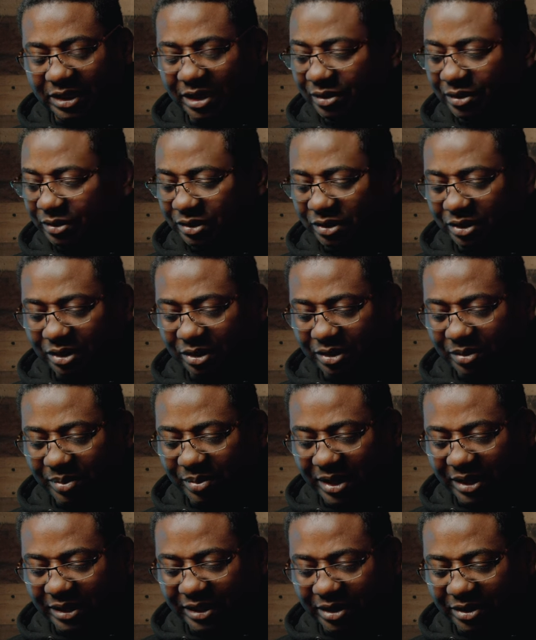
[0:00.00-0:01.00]
I'll talk
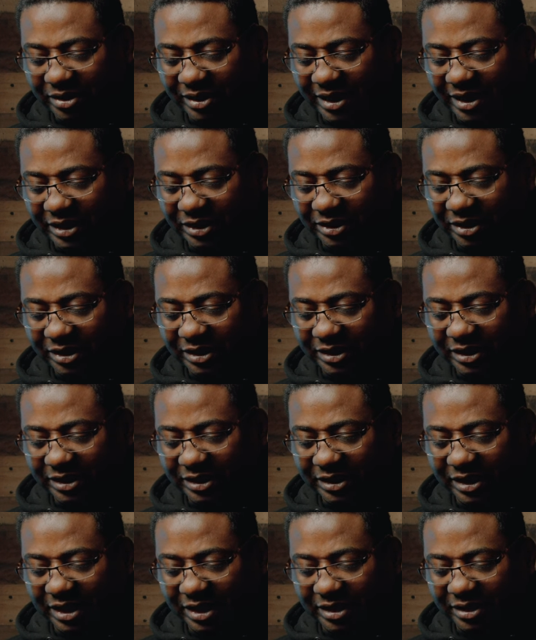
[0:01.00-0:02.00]
about the connection in a
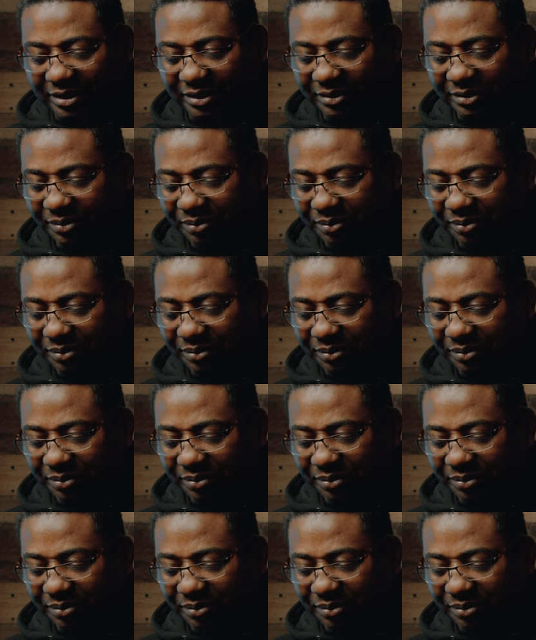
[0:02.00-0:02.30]
second.